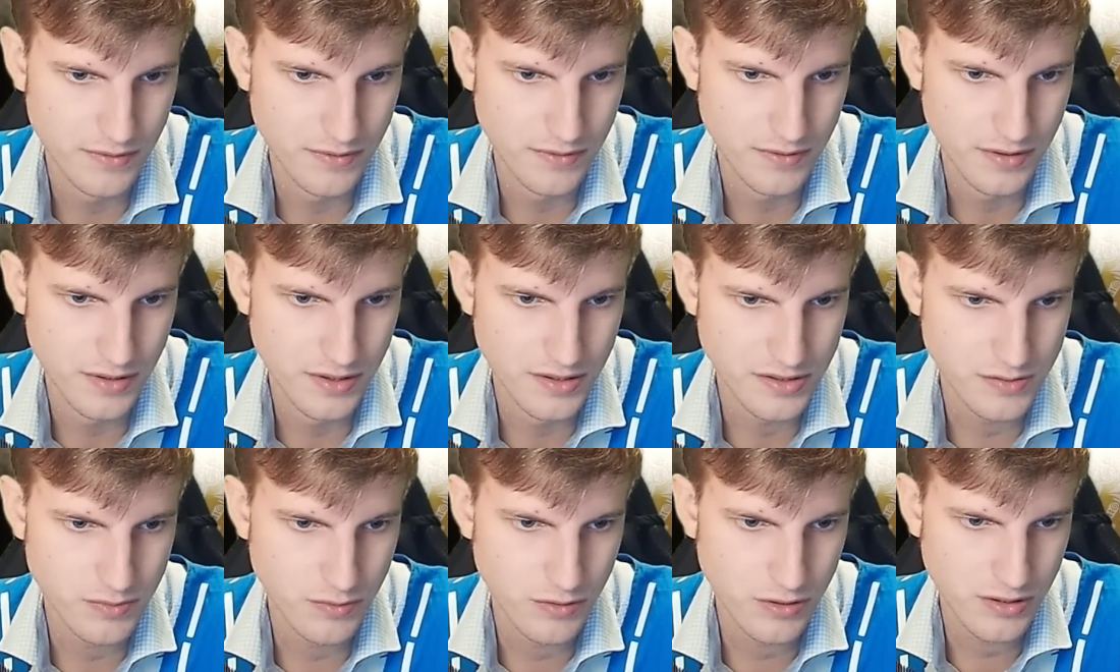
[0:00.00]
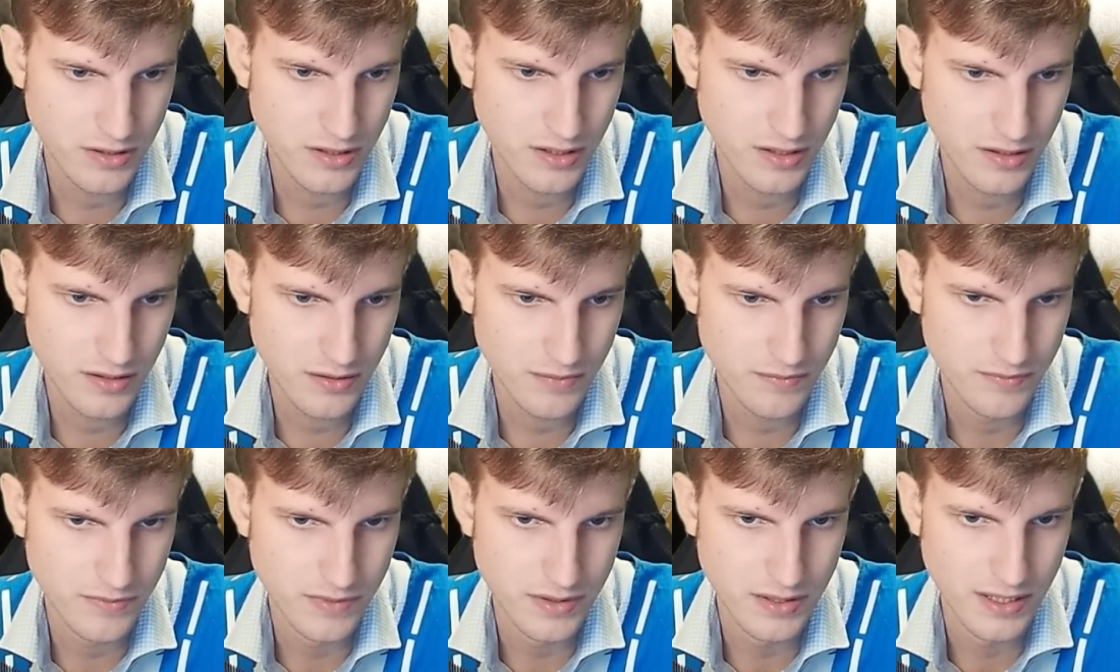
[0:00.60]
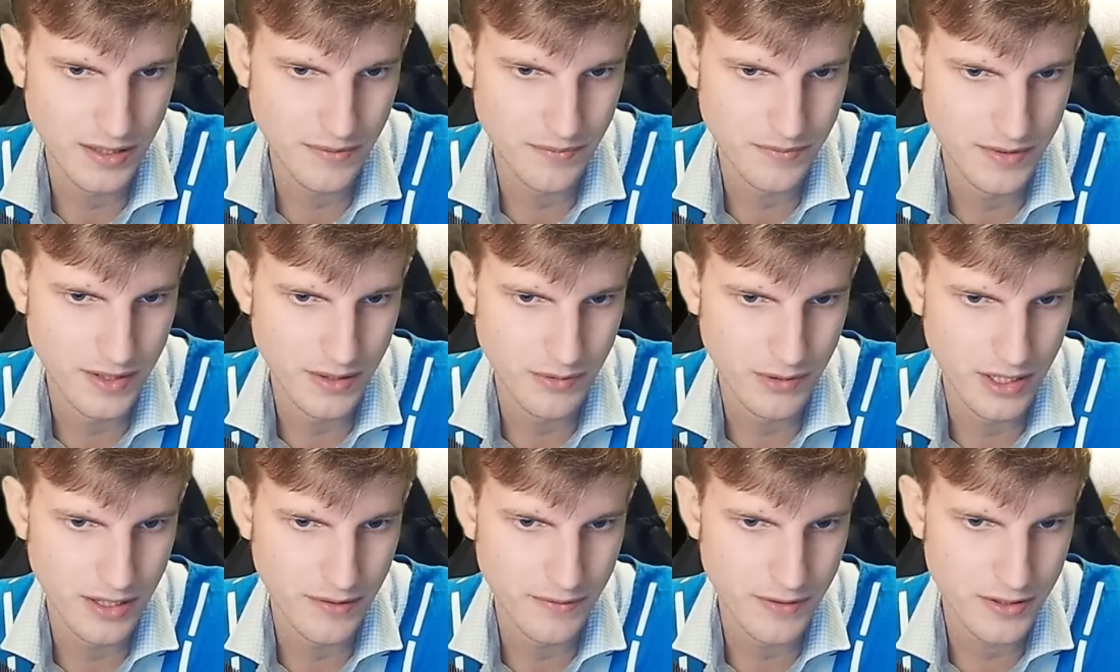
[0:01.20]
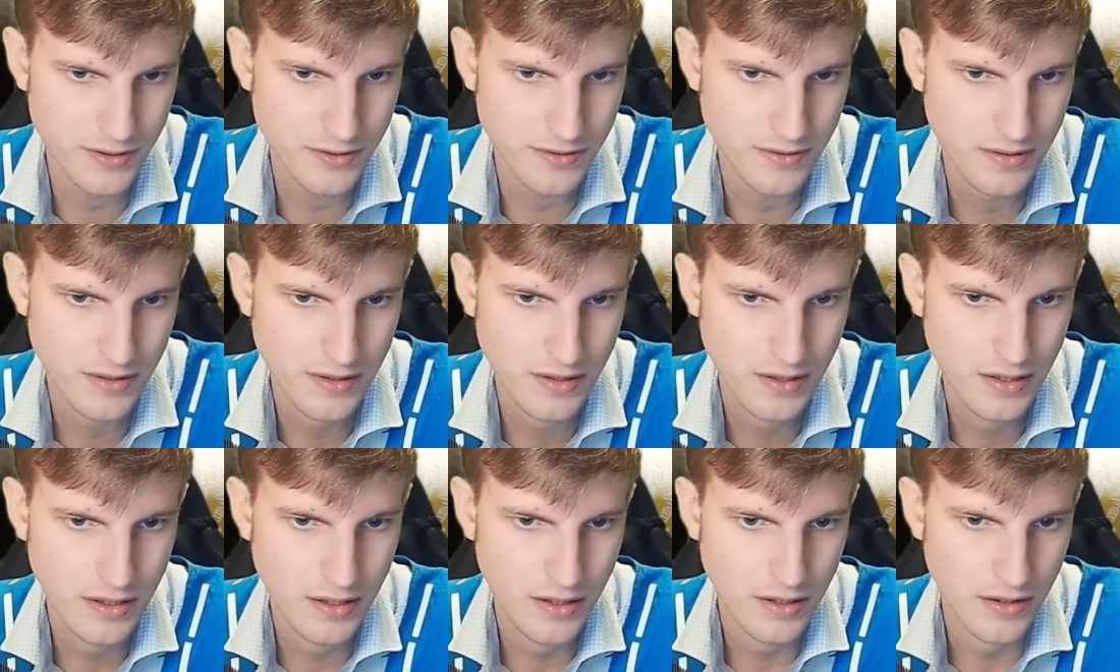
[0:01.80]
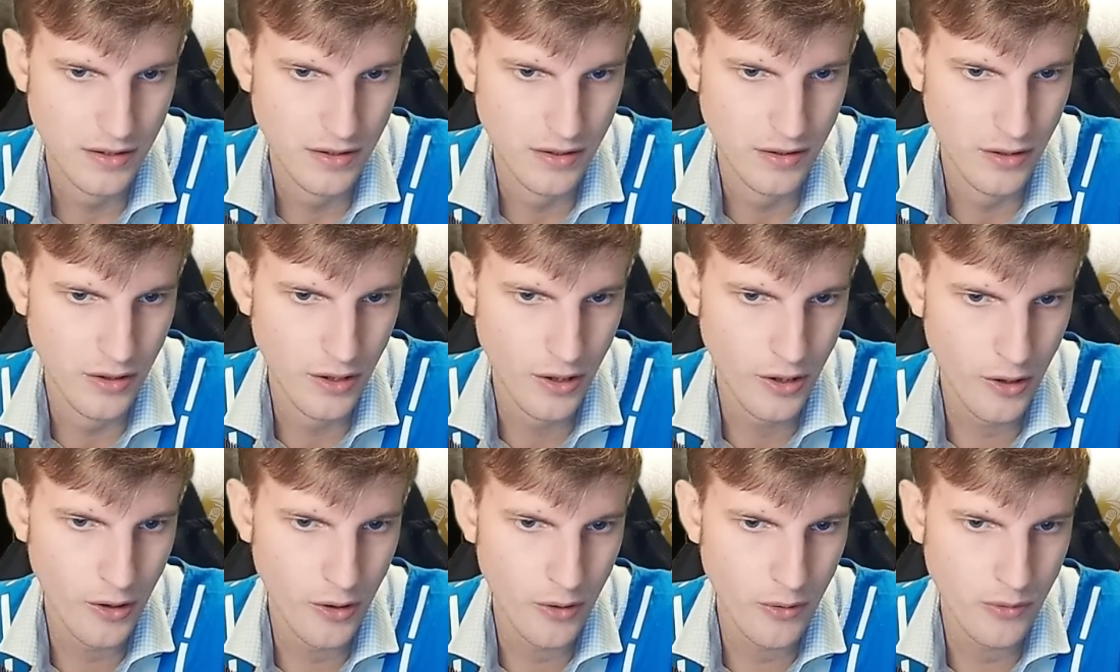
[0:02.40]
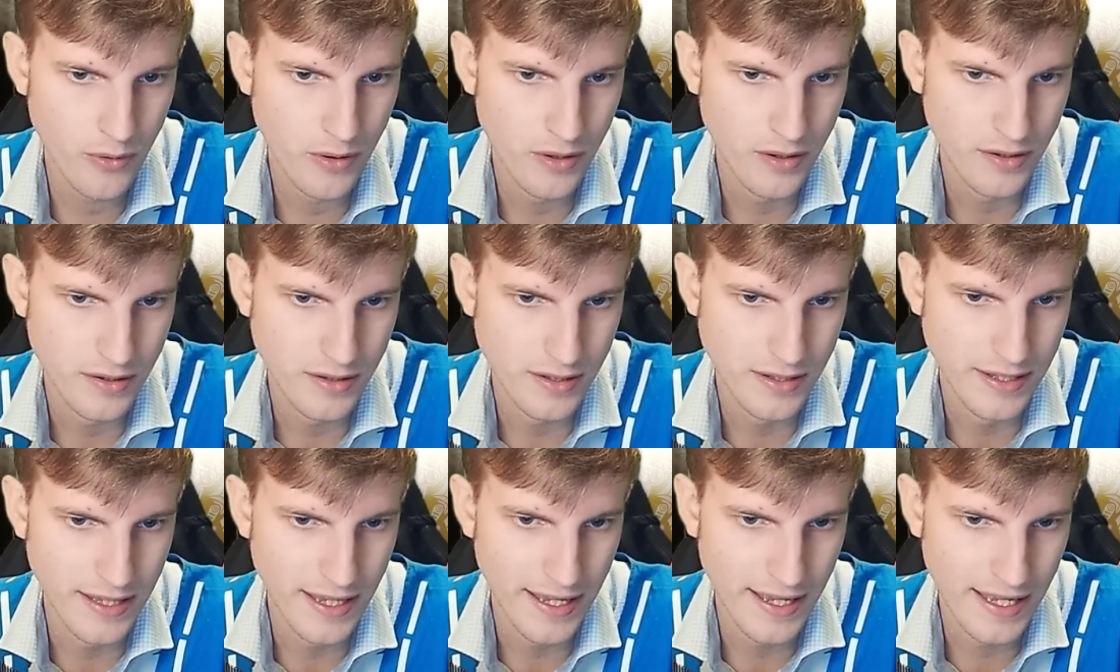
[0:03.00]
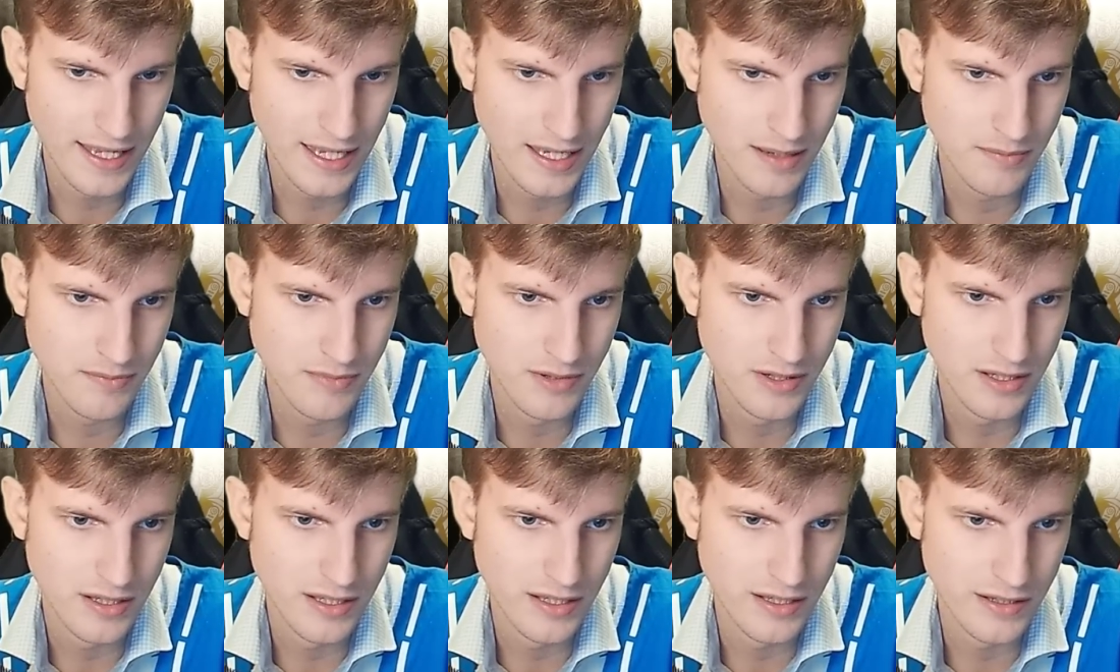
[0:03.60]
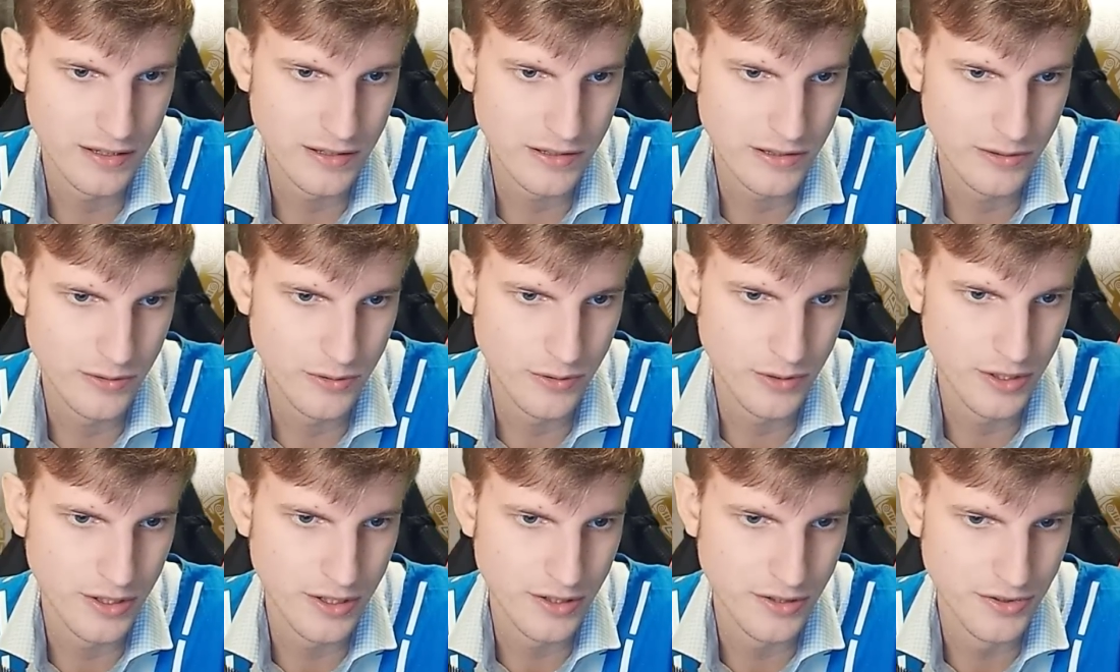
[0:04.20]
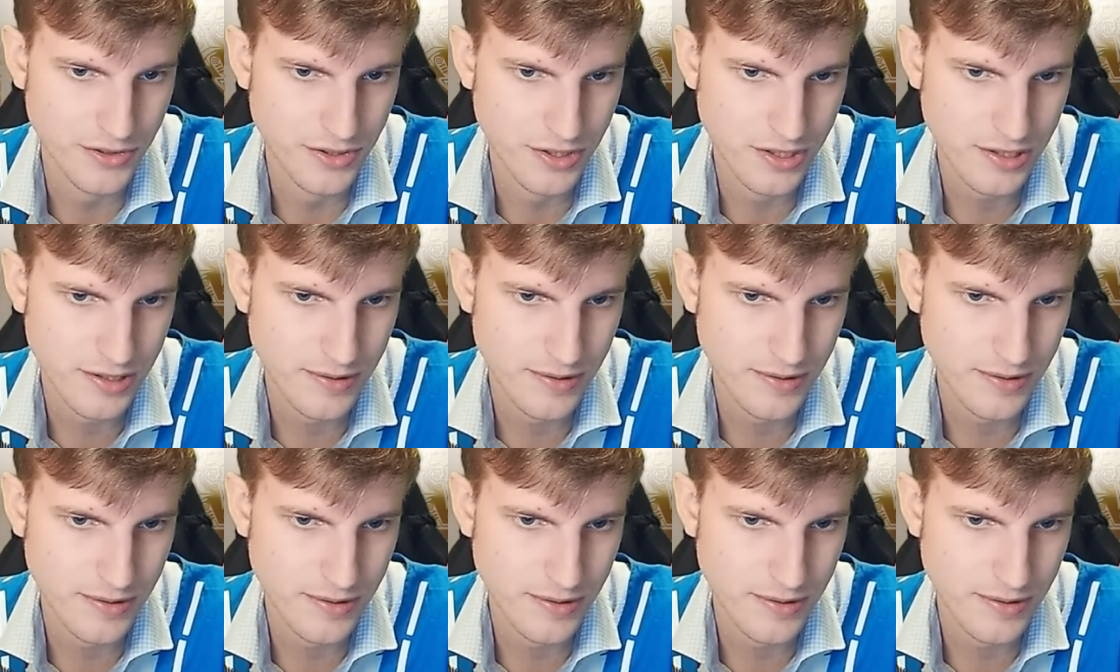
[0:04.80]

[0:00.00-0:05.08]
this one here. Yeah, there we have it. No game included.